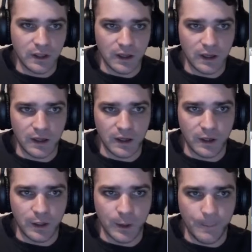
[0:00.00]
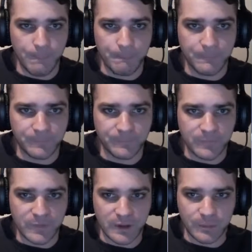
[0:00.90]
But
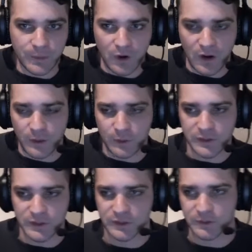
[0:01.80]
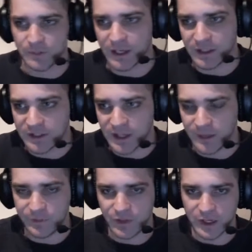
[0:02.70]
I was making this
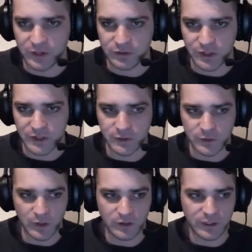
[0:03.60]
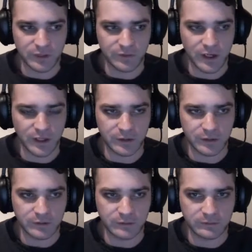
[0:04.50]
game for Android, so I was wondering if I
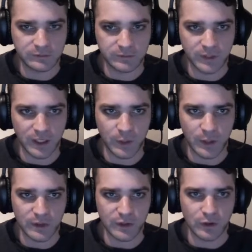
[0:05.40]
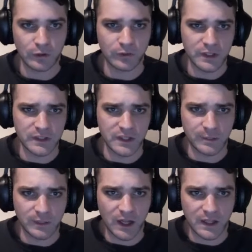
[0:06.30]
could get away with no
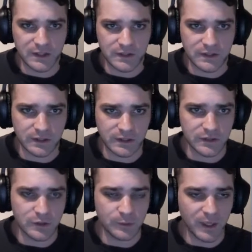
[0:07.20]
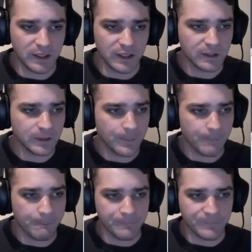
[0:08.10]
runtime lights, and so baking.
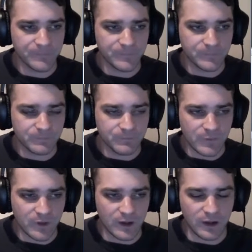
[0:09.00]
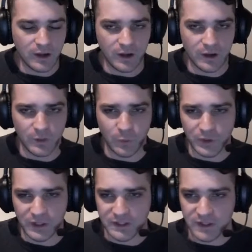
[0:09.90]
With
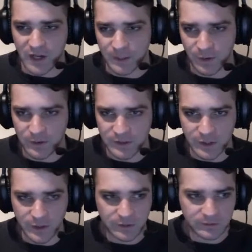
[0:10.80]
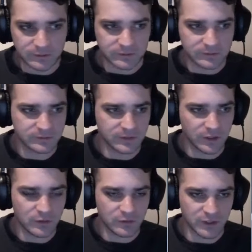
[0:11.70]
these tiny models though, they're
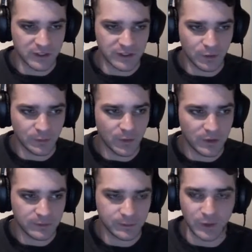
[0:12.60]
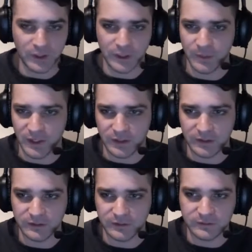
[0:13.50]
all really low poly,
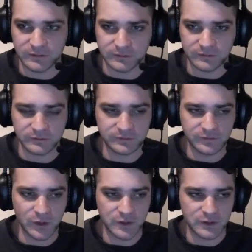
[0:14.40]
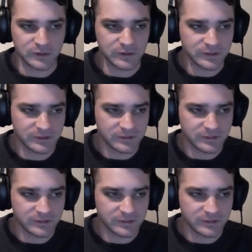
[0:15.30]
being voxels.